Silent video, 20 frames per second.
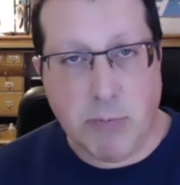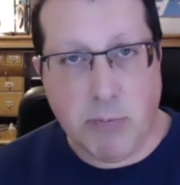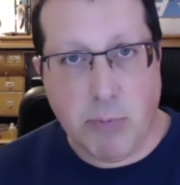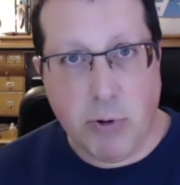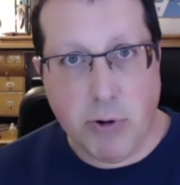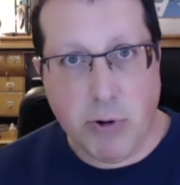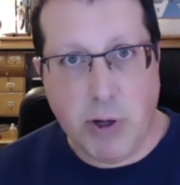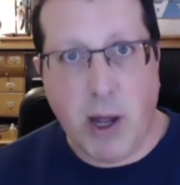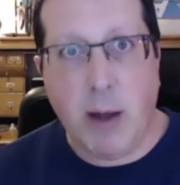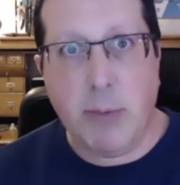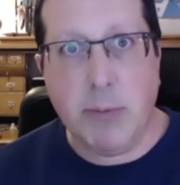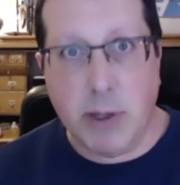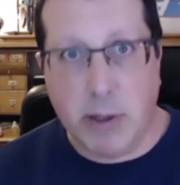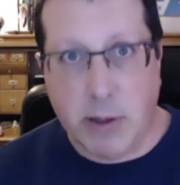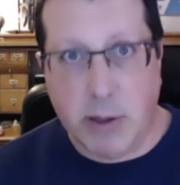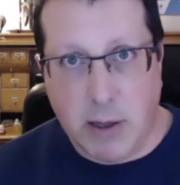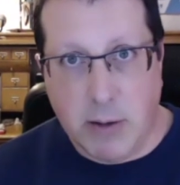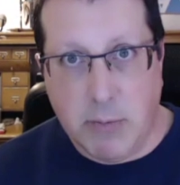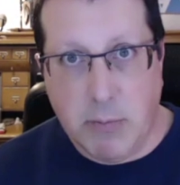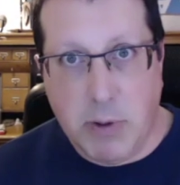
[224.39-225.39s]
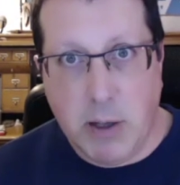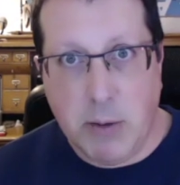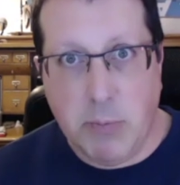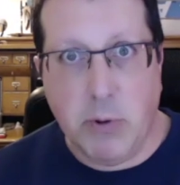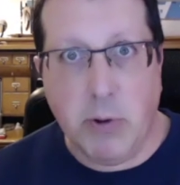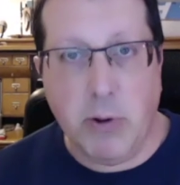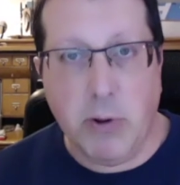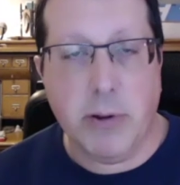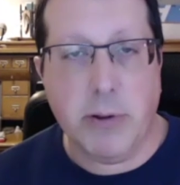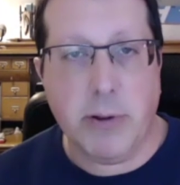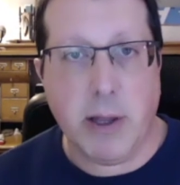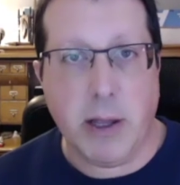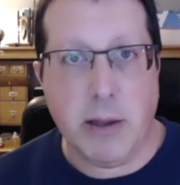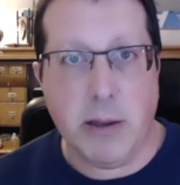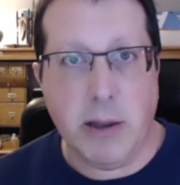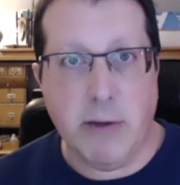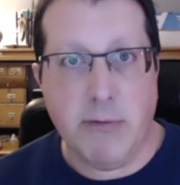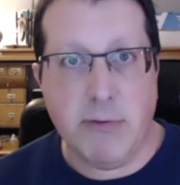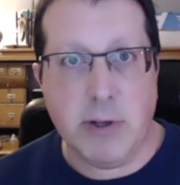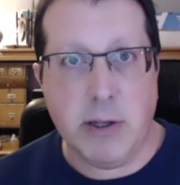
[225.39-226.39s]
predominantly people that
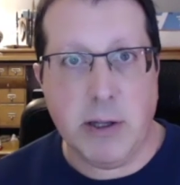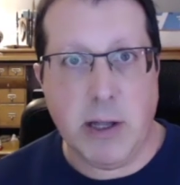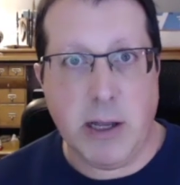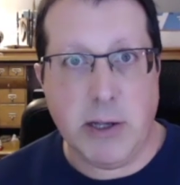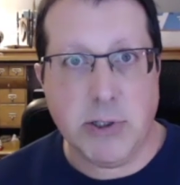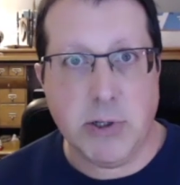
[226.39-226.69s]
live in an